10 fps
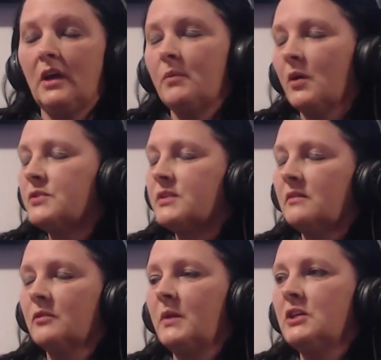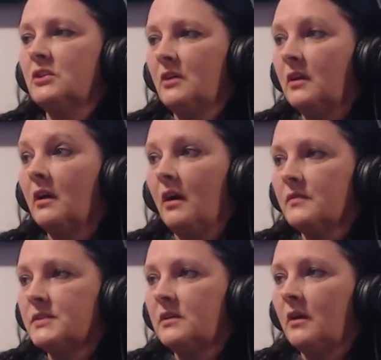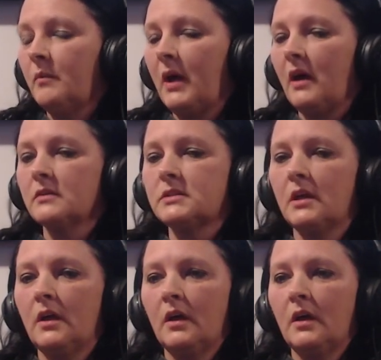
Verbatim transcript: I post information on there often about